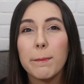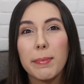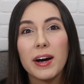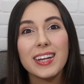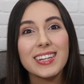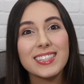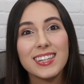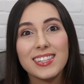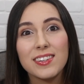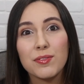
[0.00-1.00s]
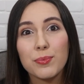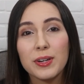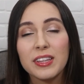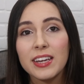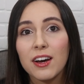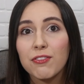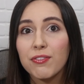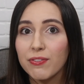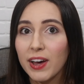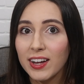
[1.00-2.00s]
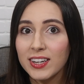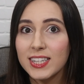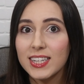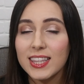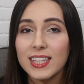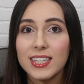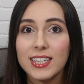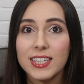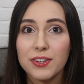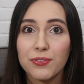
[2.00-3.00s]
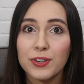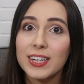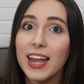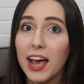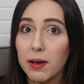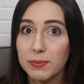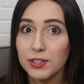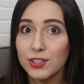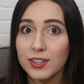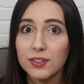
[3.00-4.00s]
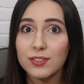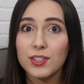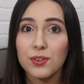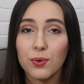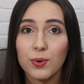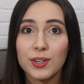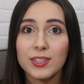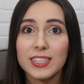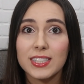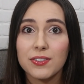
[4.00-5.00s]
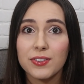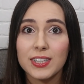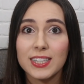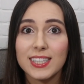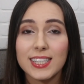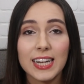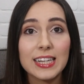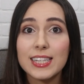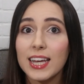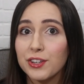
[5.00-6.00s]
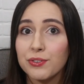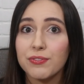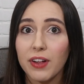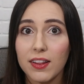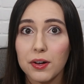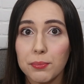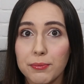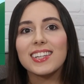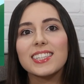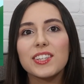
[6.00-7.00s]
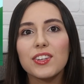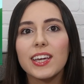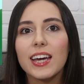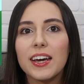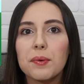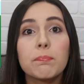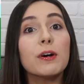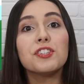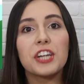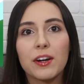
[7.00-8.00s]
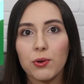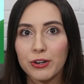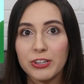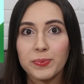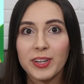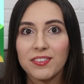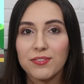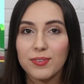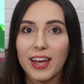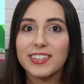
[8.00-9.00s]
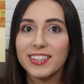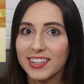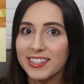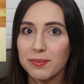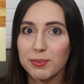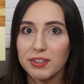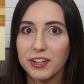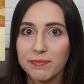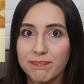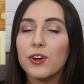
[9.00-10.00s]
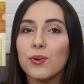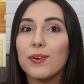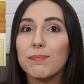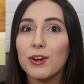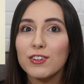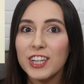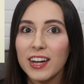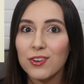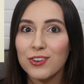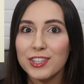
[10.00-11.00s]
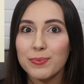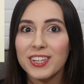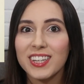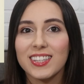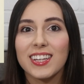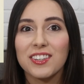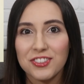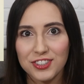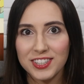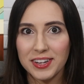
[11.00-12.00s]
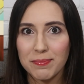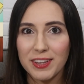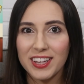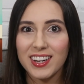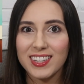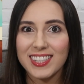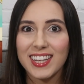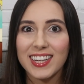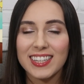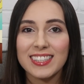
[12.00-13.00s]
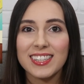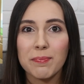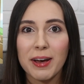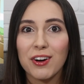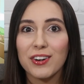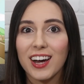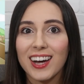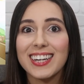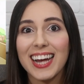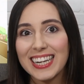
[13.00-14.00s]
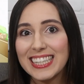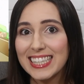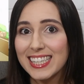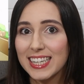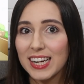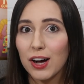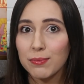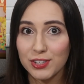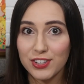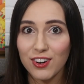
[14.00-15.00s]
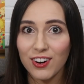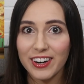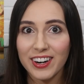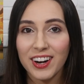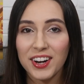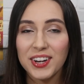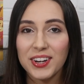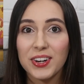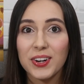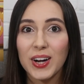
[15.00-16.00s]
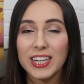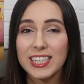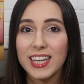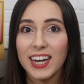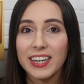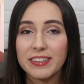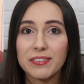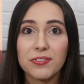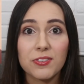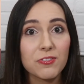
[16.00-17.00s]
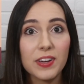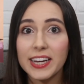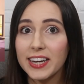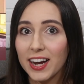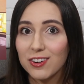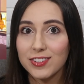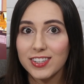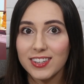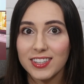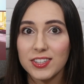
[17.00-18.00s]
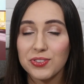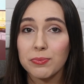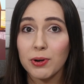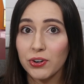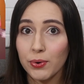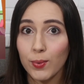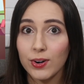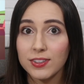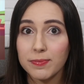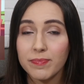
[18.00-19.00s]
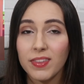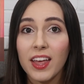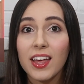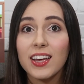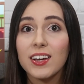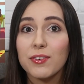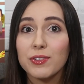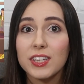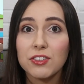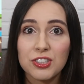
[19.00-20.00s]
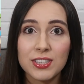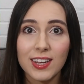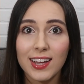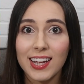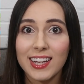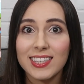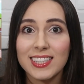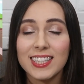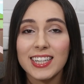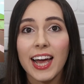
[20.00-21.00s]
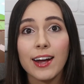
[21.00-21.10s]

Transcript: but it doesn't really affect the different episodes or the different scenes that you develop. Let's look at BoJack Horseman as an example here. So BoJack Horseman is interesting because it is about a 90s sitcom star who has kind of faded out into the modern world. What's interesting is the